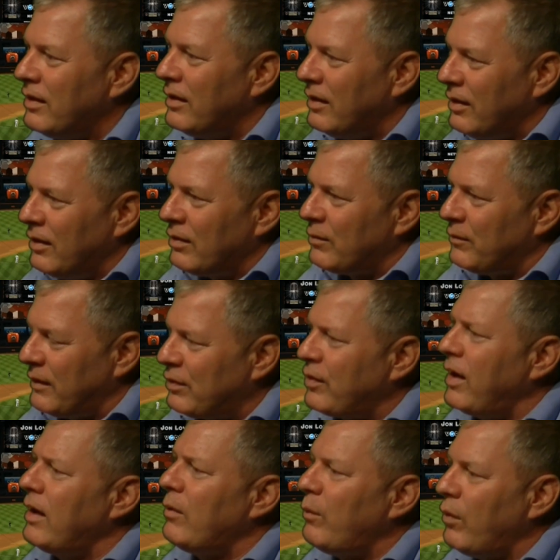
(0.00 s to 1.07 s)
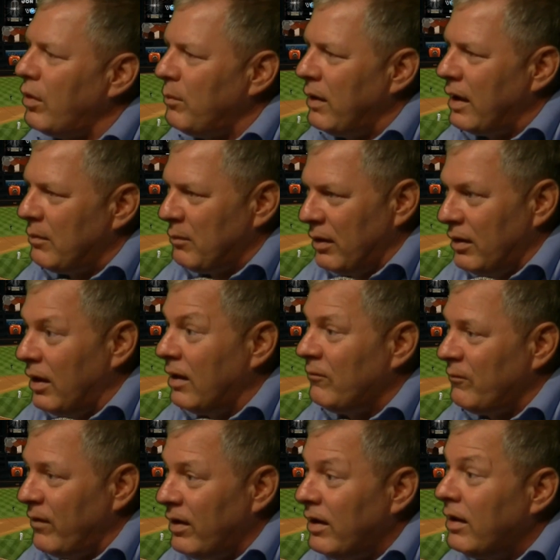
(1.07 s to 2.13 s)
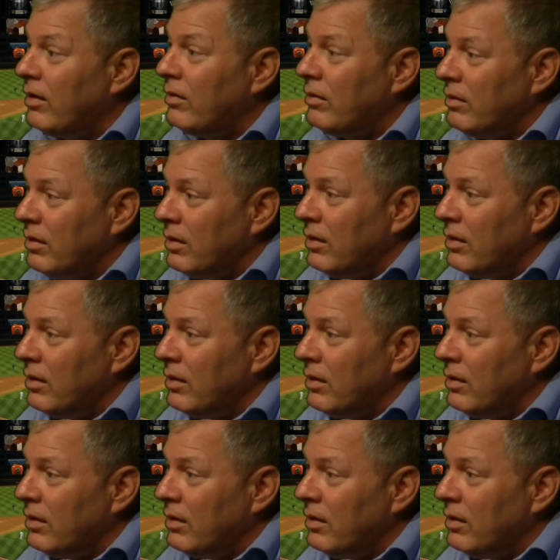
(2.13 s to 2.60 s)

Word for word: Sure. So that's kind of where I'm at in my life right now.